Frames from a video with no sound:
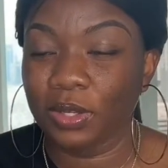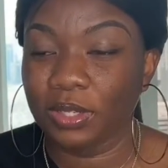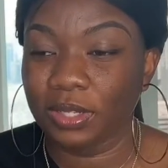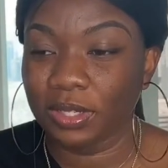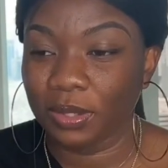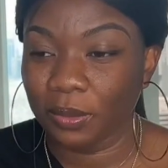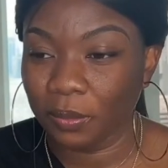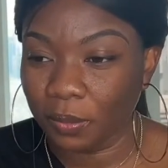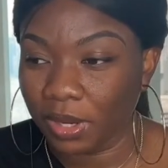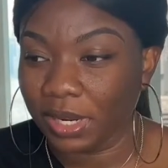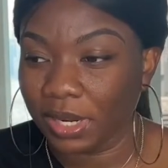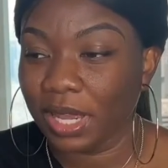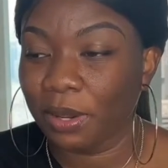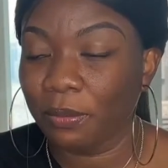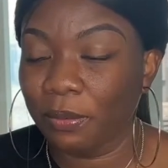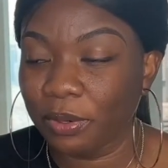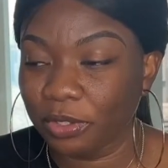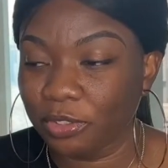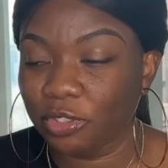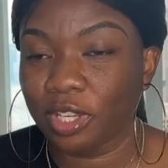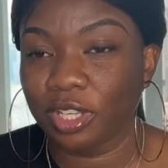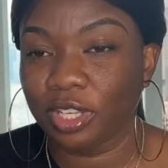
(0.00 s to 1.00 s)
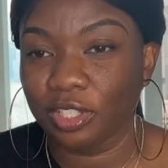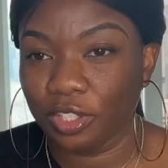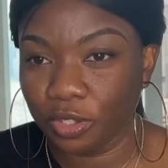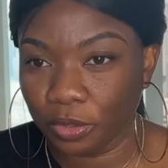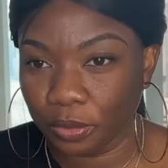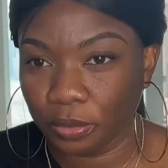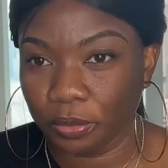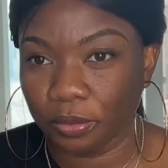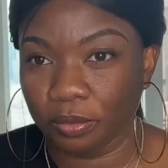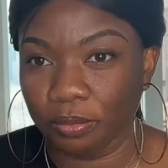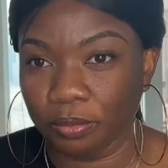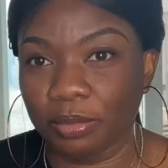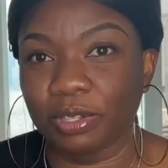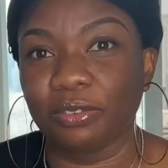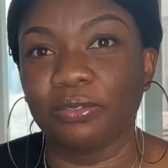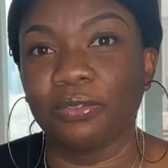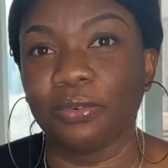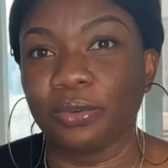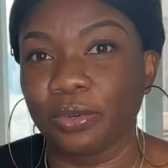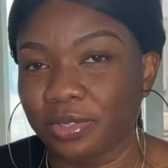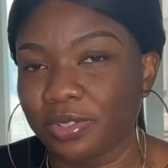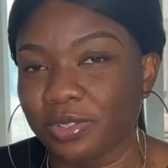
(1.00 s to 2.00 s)
What I wish I knew
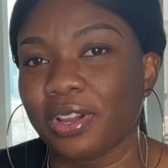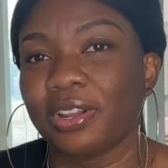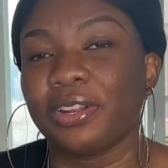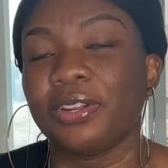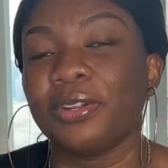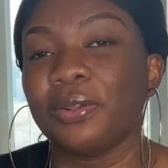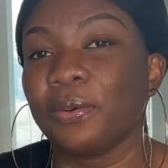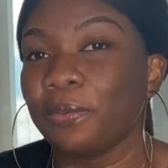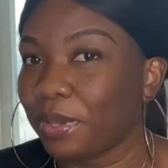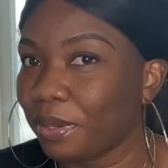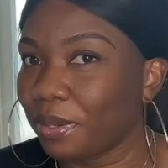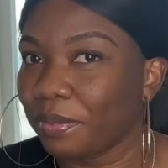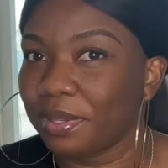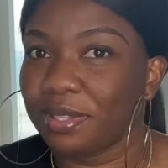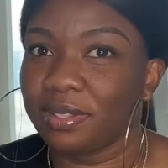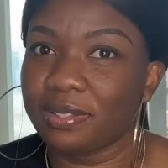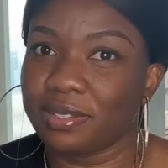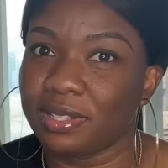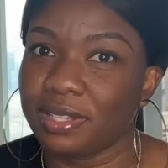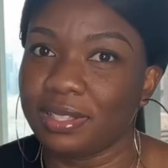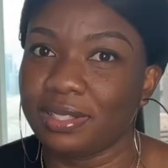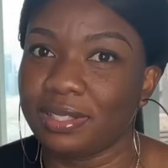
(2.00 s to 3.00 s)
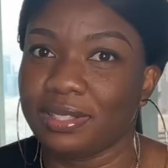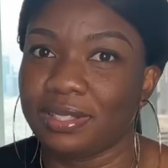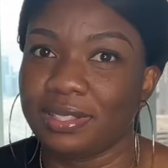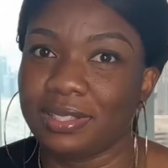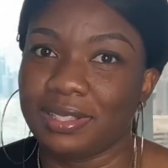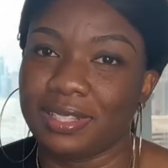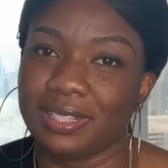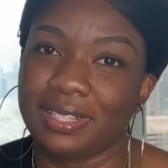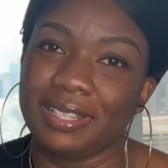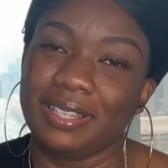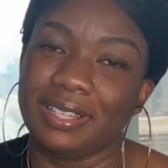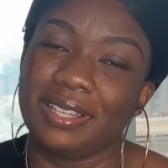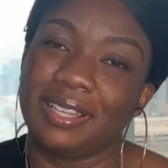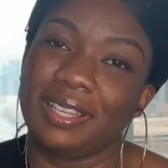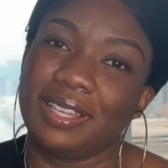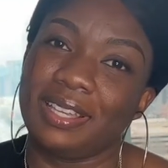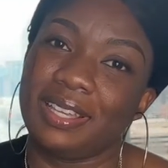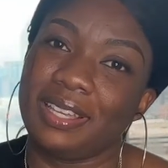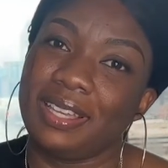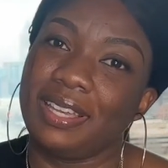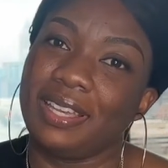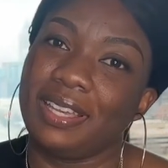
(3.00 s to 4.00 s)
before starting a wig business
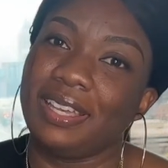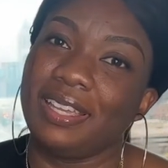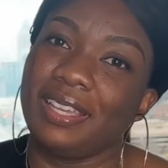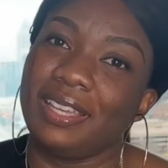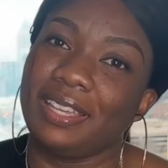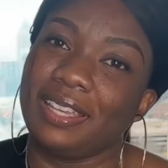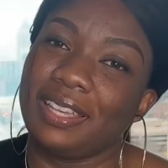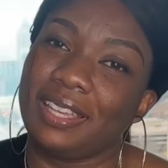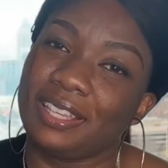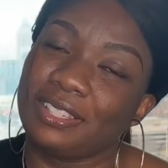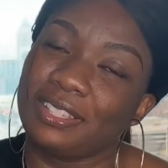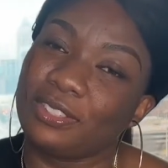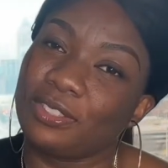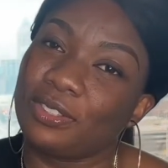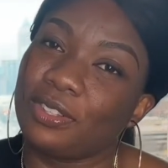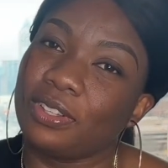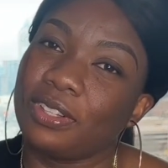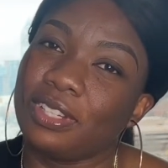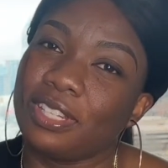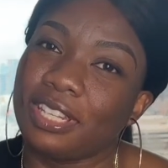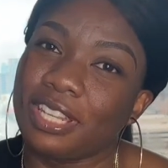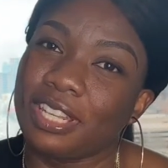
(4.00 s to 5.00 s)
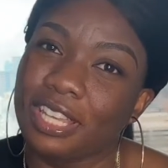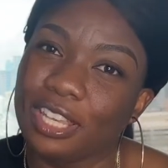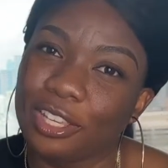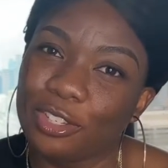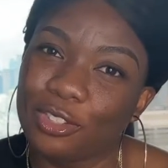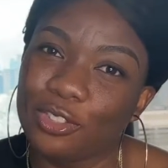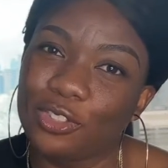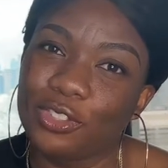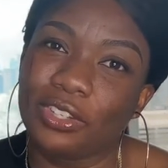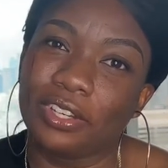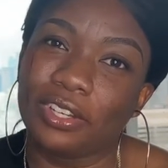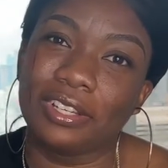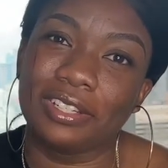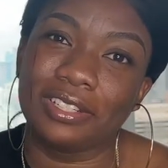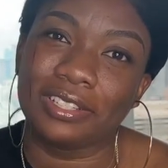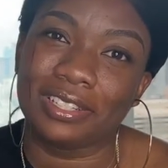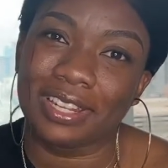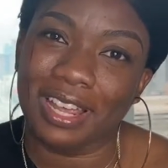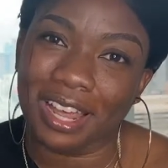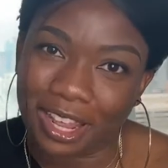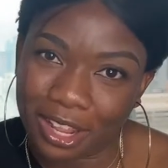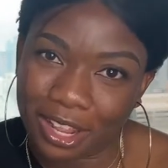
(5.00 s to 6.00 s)
is to niche
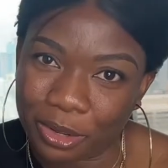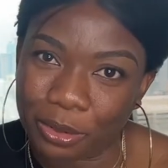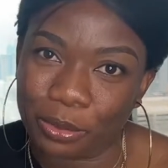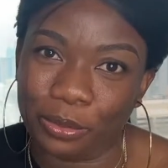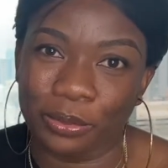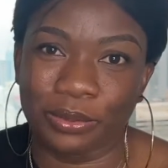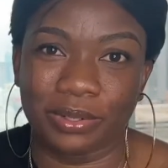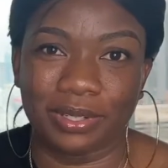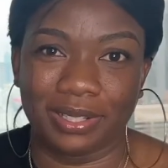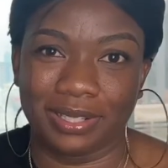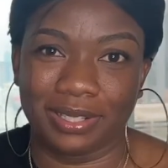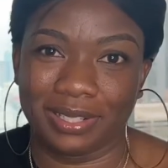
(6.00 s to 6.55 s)
down.